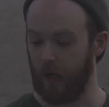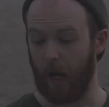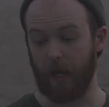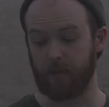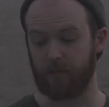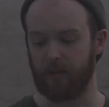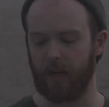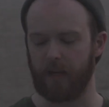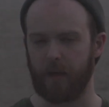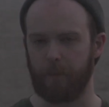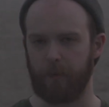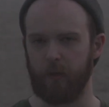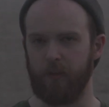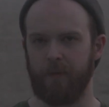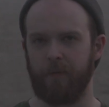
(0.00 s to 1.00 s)
I cry at
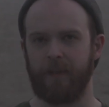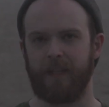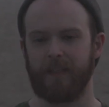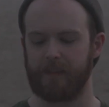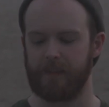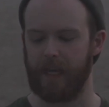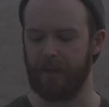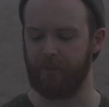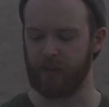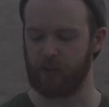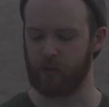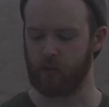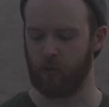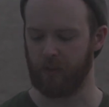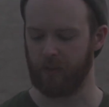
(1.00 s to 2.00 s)
beauty because life is
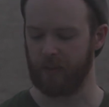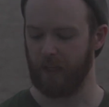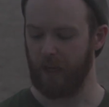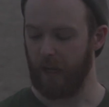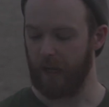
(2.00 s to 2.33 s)
short,